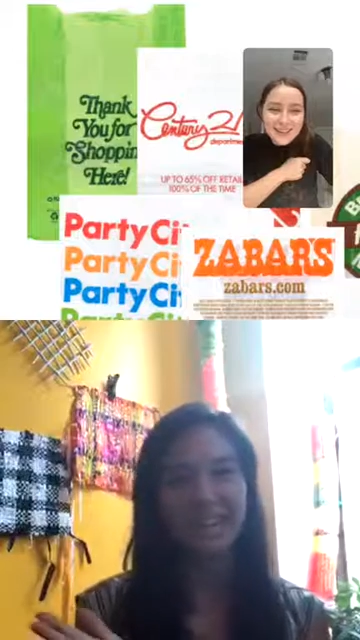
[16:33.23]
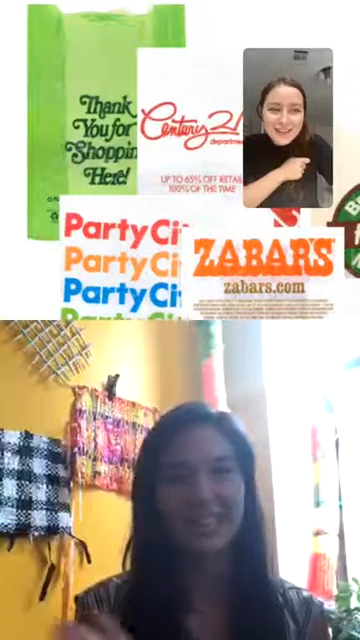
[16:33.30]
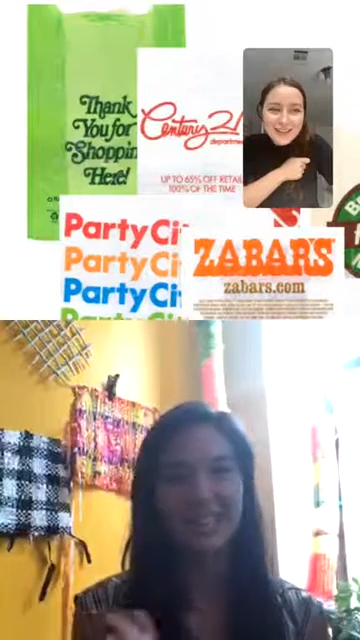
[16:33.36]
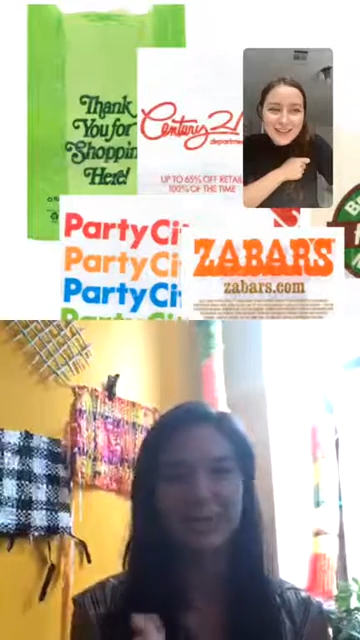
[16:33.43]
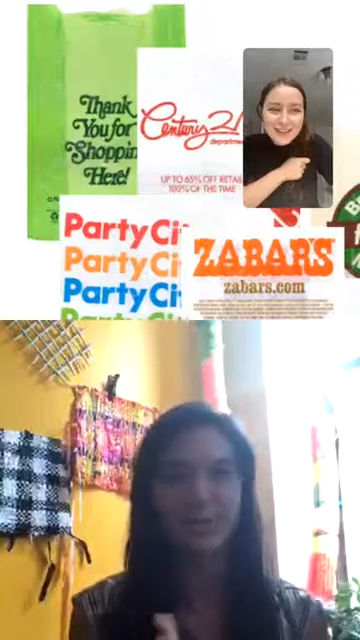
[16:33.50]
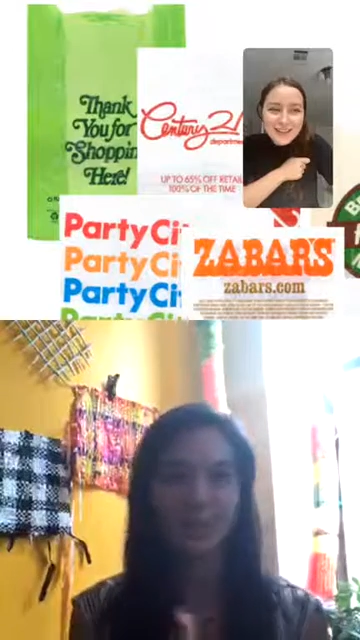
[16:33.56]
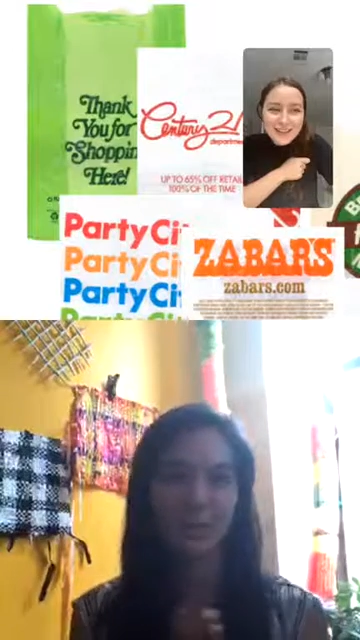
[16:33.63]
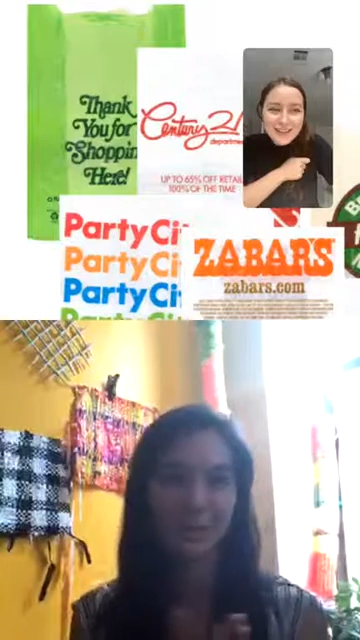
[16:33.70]

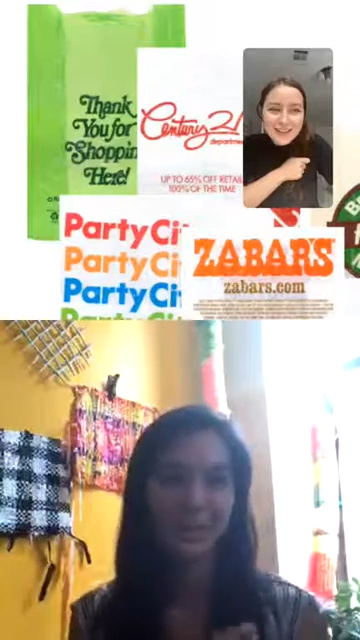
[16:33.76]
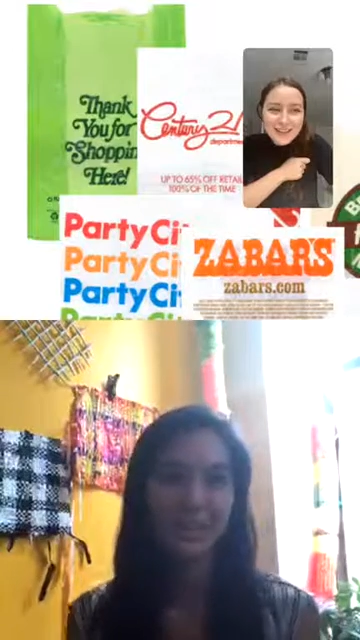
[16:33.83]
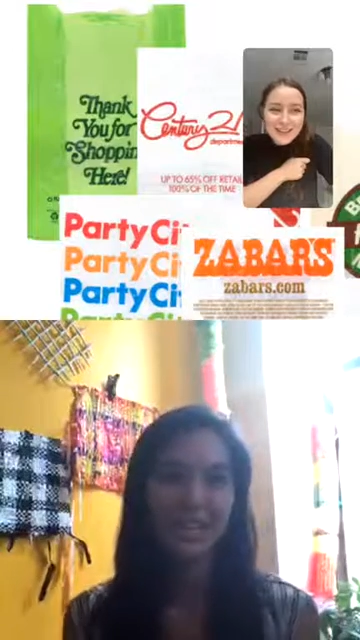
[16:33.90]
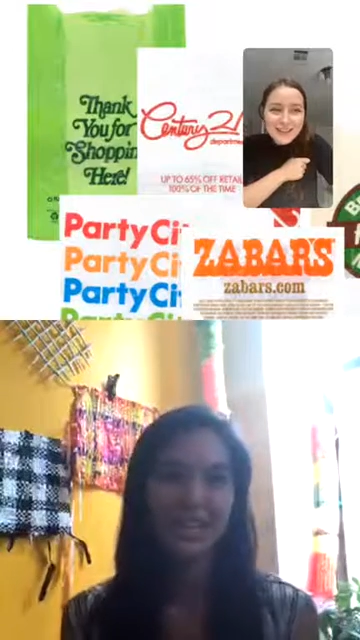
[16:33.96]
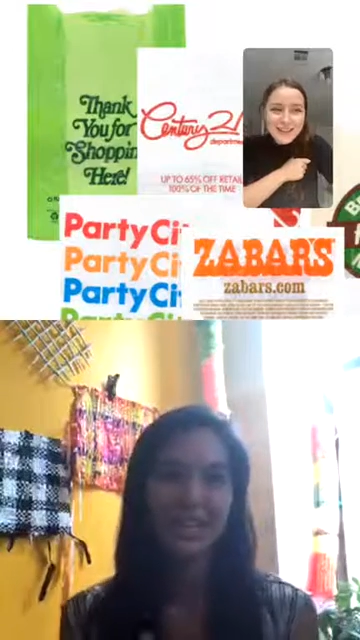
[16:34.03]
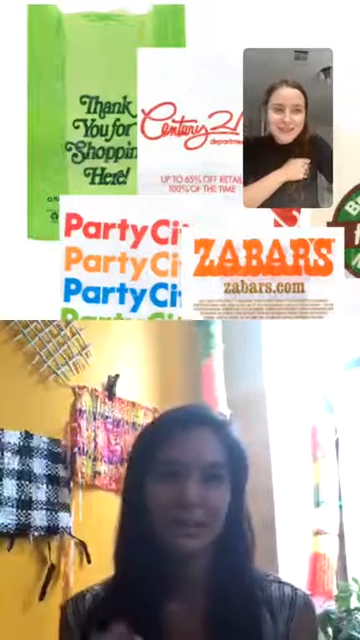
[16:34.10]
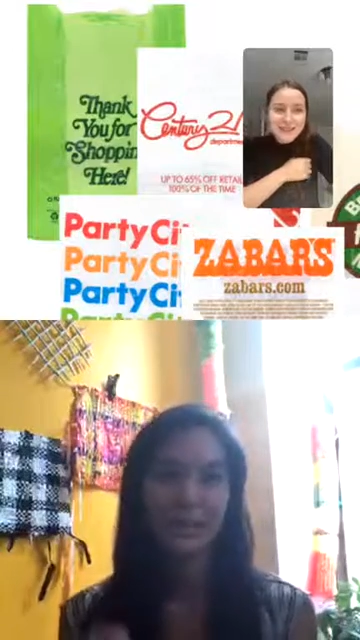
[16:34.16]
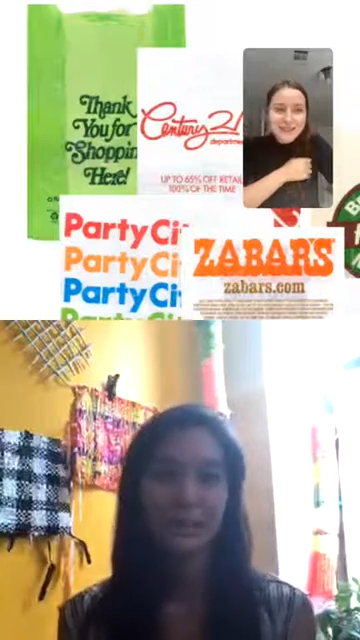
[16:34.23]
this one
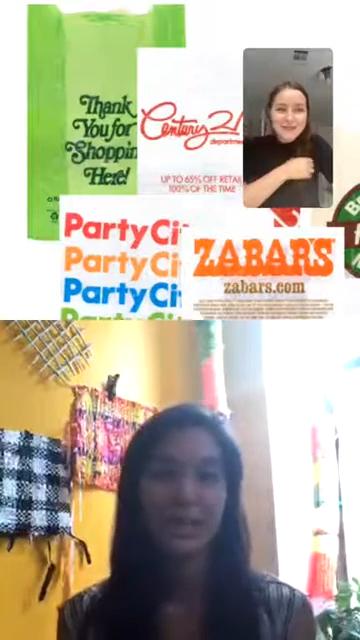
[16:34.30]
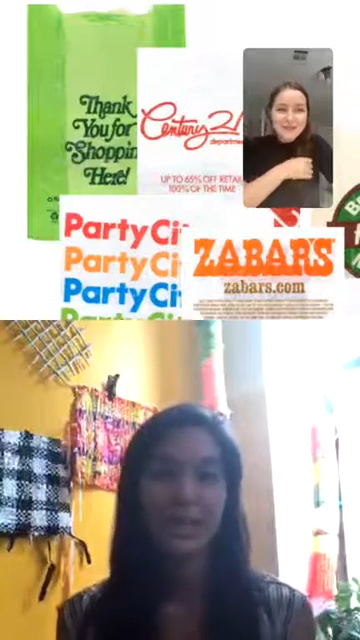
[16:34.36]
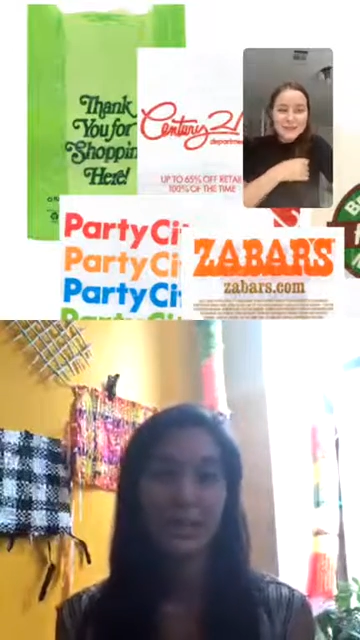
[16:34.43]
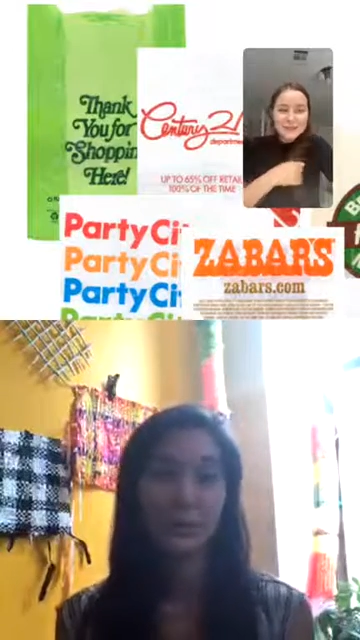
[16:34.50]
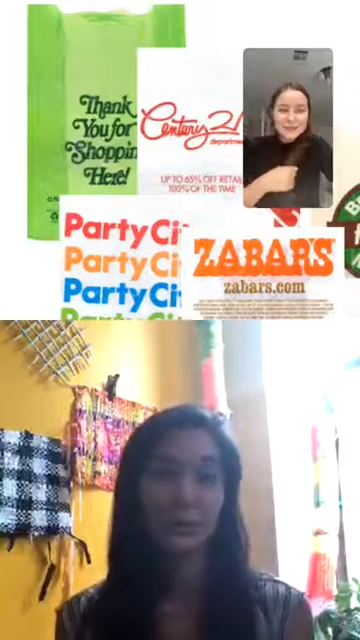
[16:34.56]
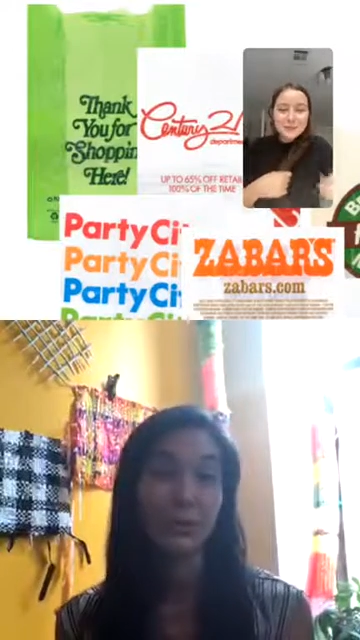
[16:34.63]
will be like